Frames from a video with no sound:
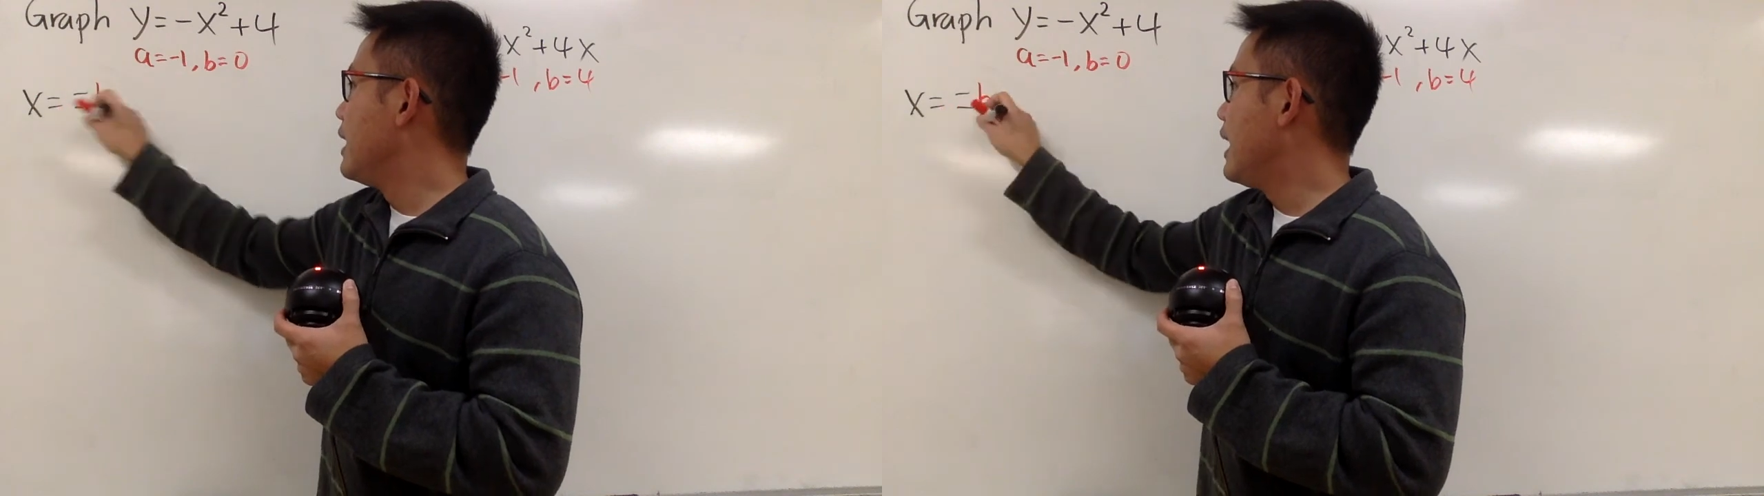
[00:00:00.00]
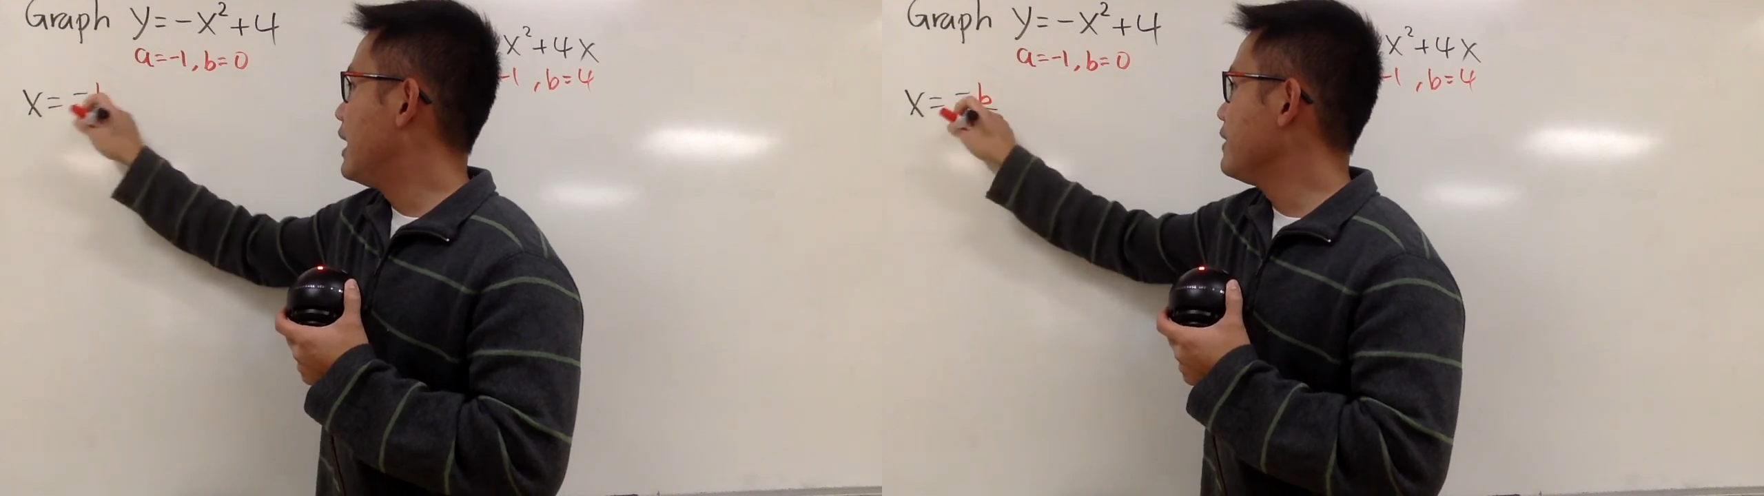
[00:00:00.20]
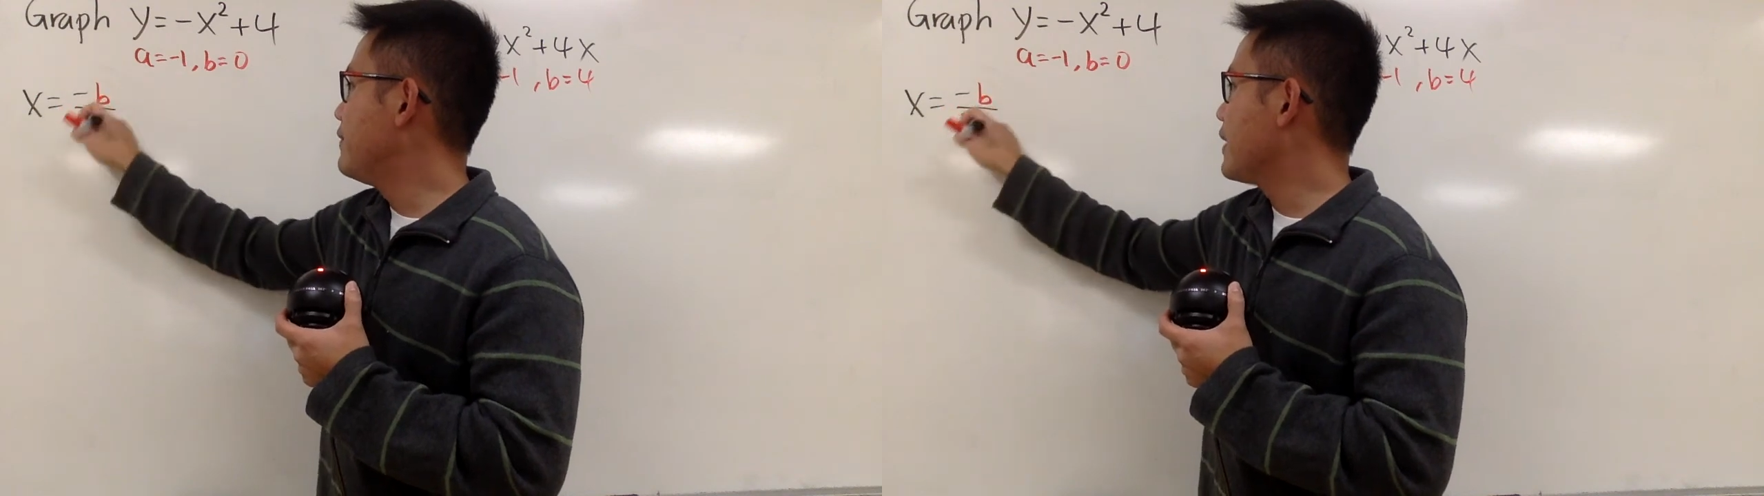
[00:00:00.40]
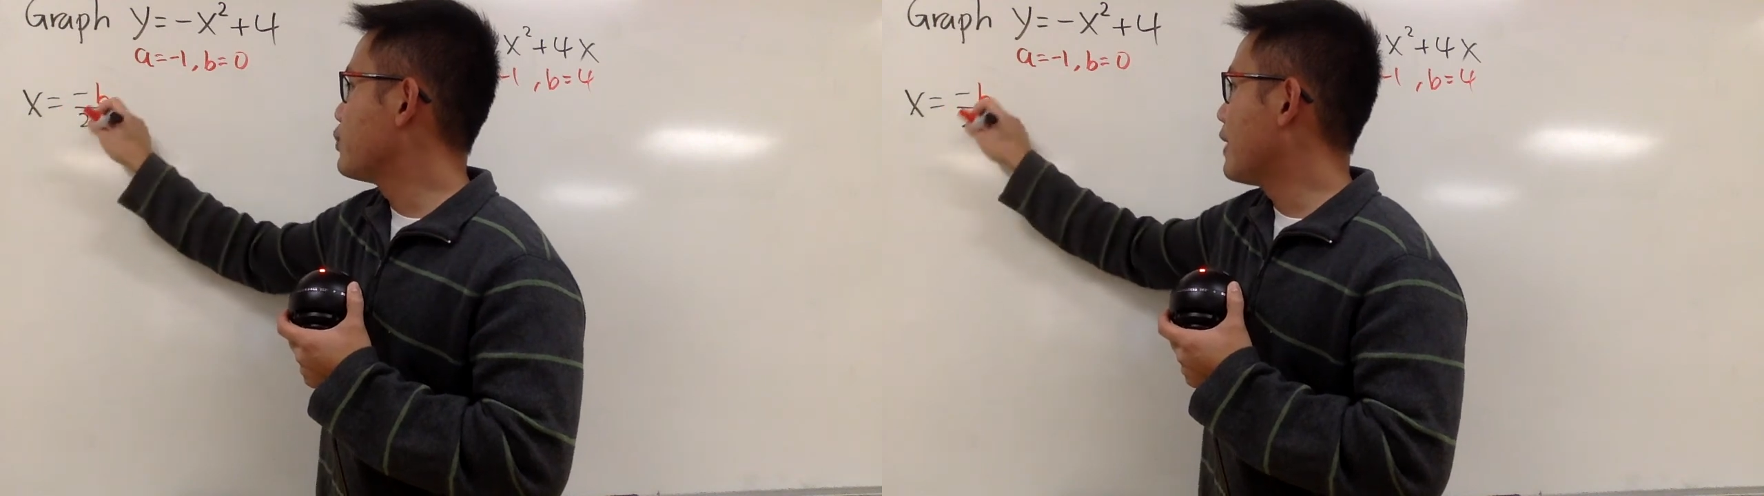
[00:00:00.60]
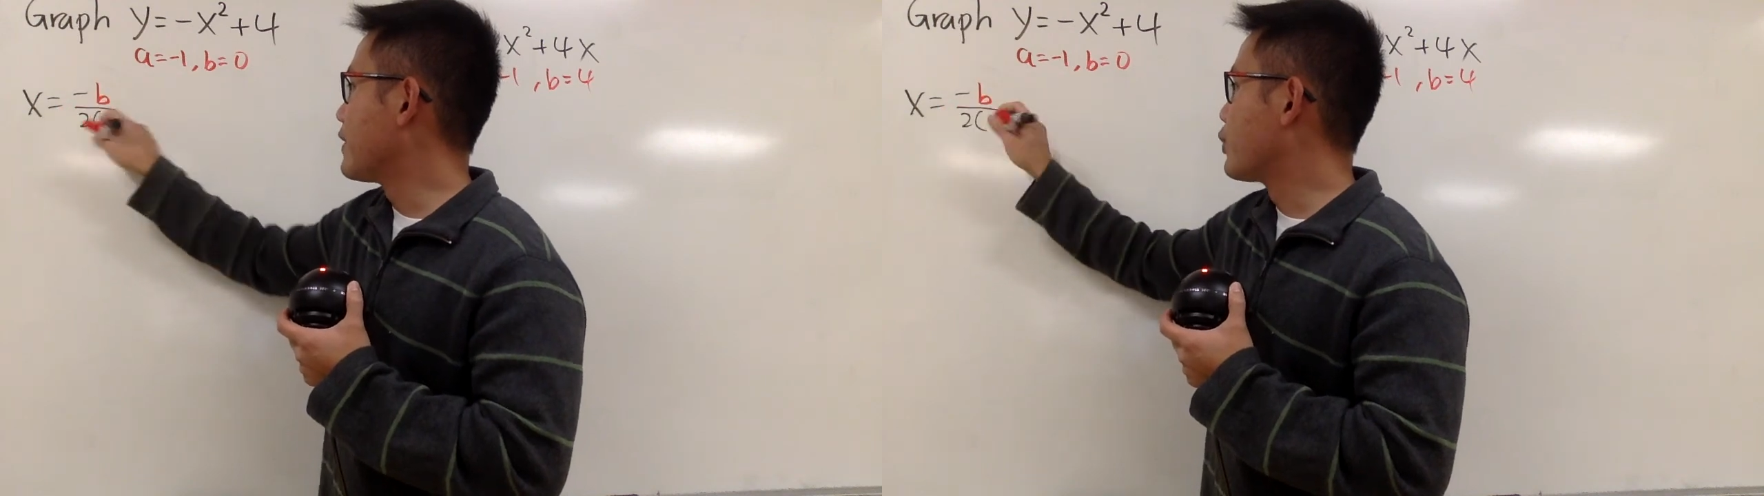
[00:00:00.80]
And in fact,
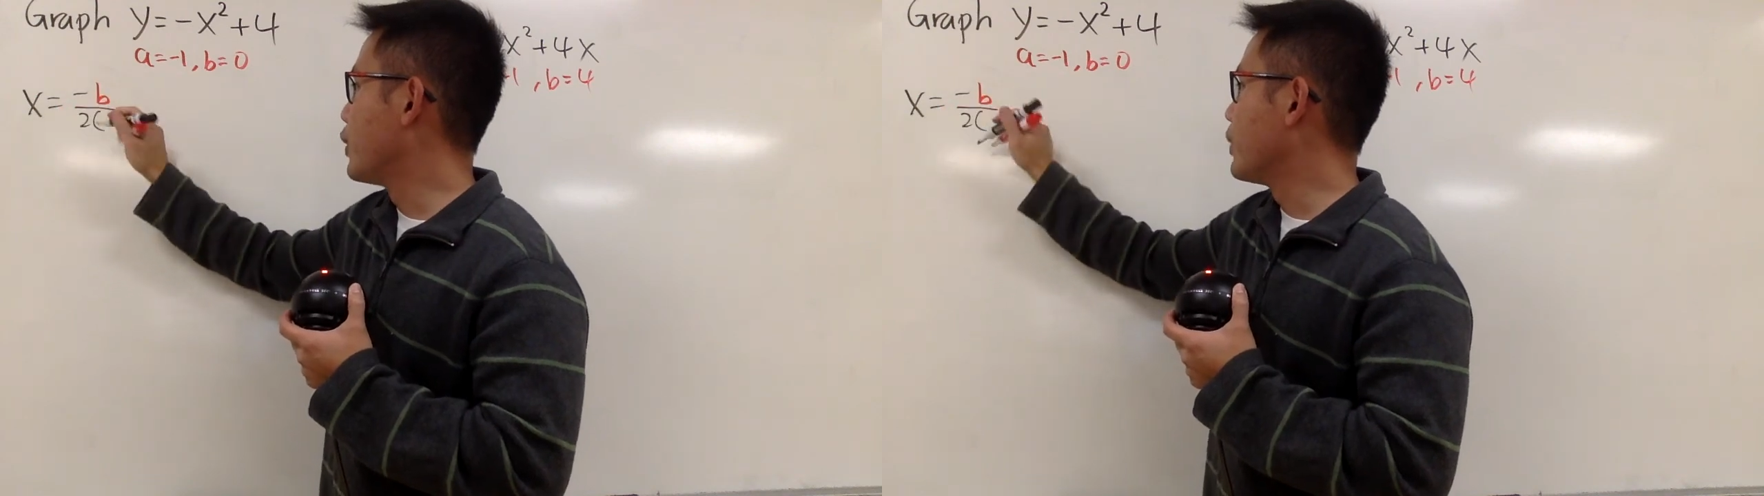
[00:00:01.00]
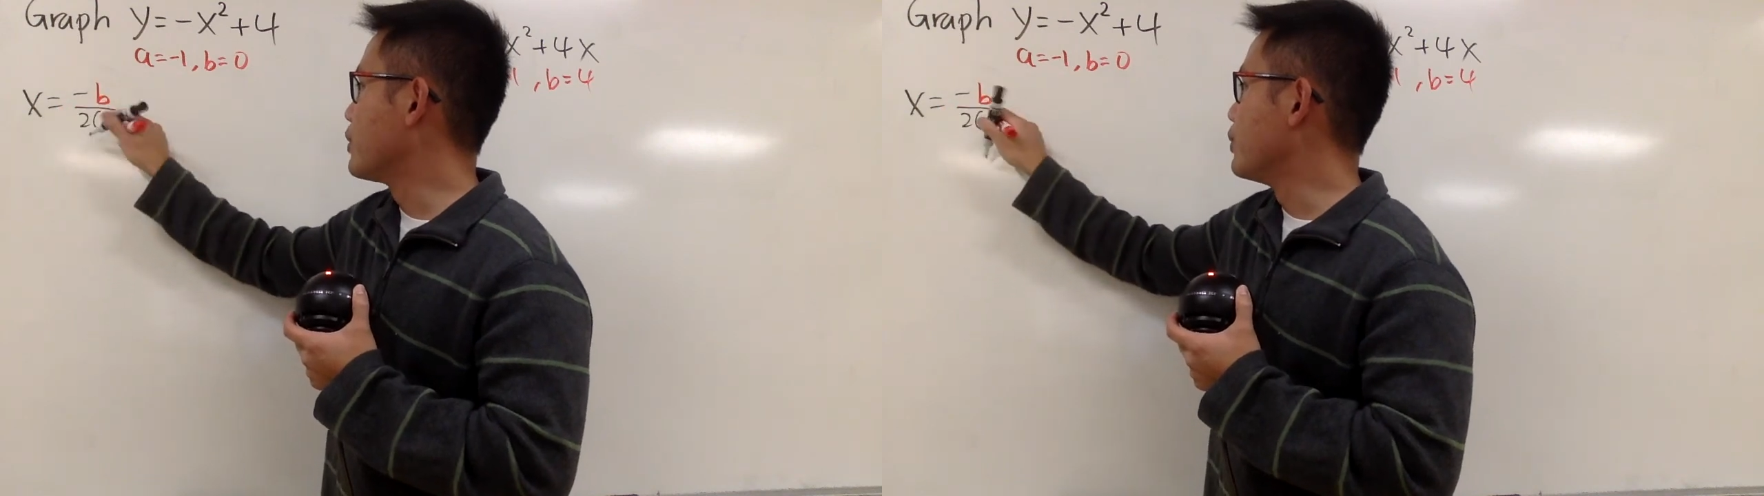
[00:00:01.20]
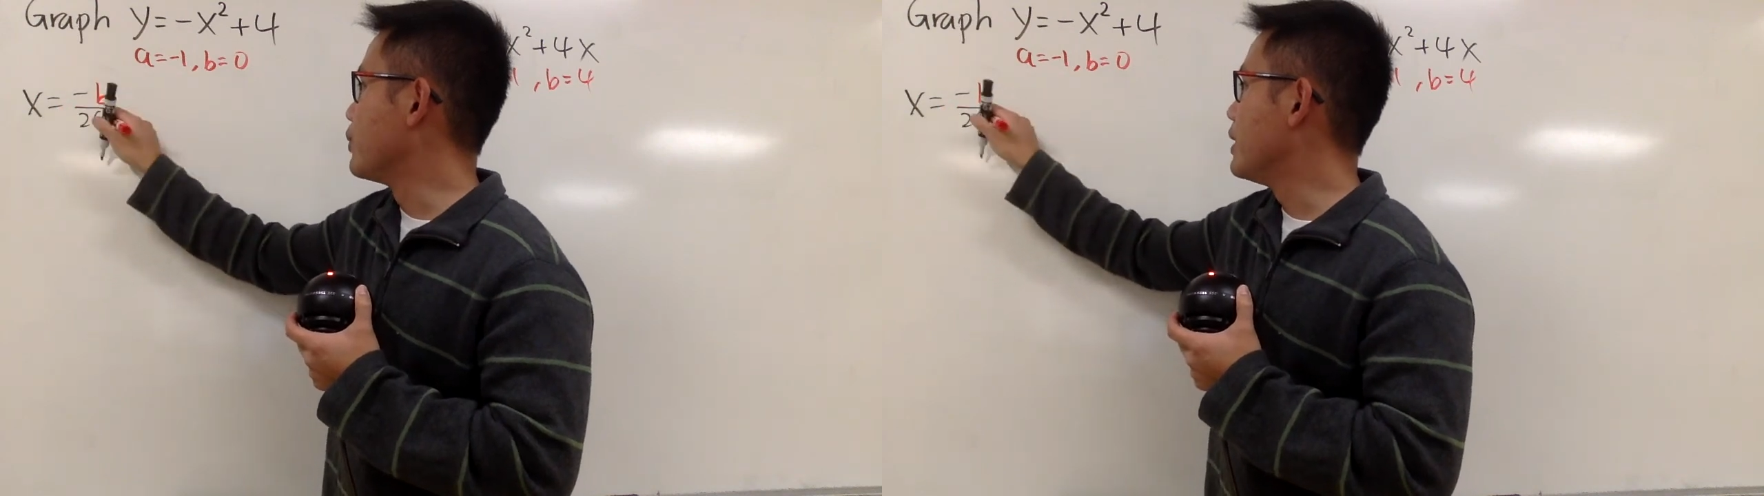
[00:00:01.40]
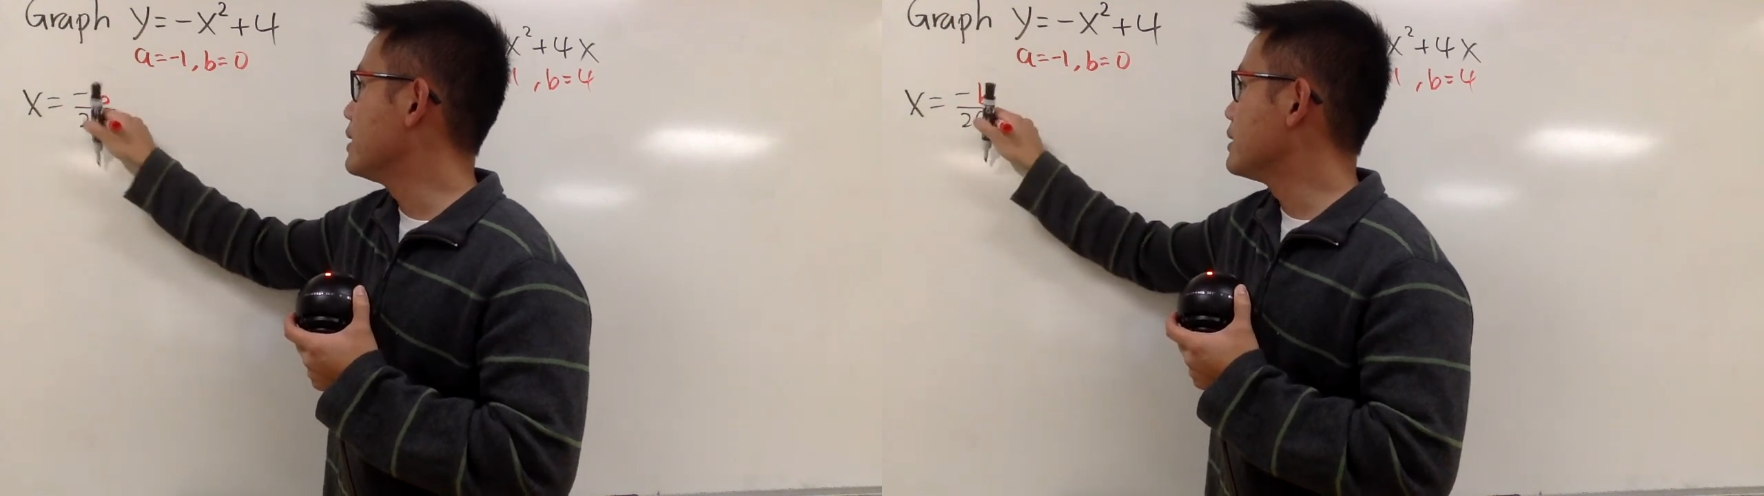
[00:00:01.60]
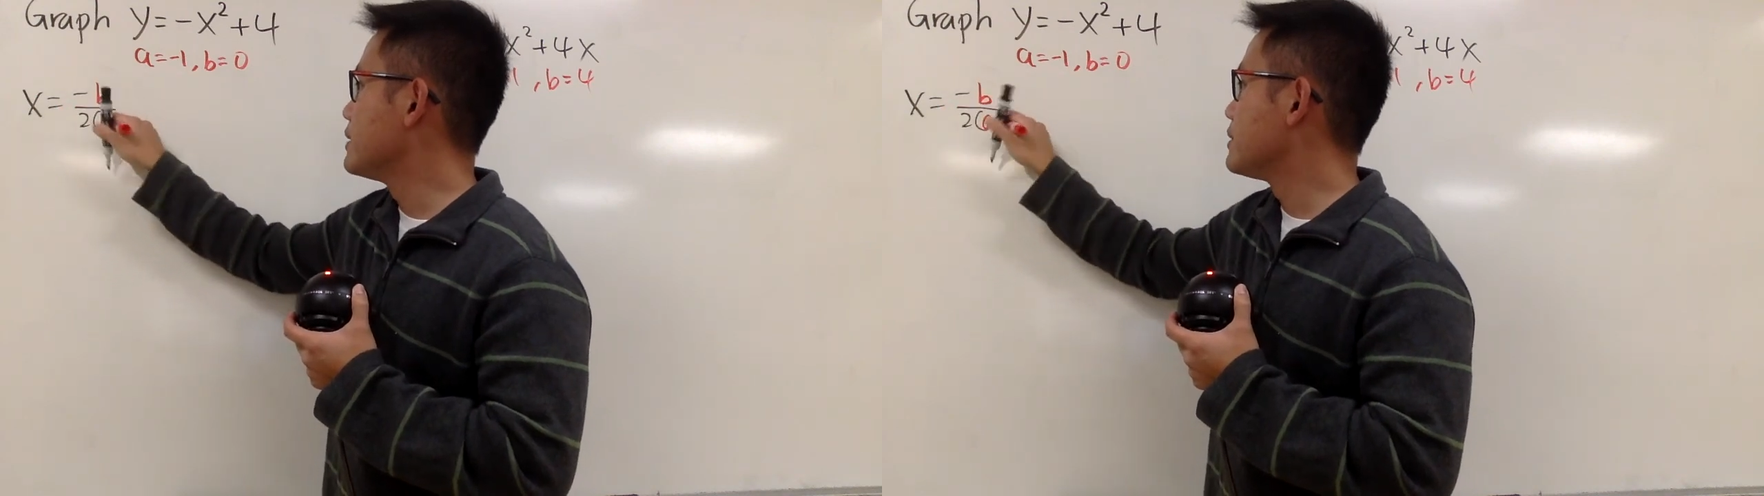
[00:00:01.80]
you have a quick way to do it.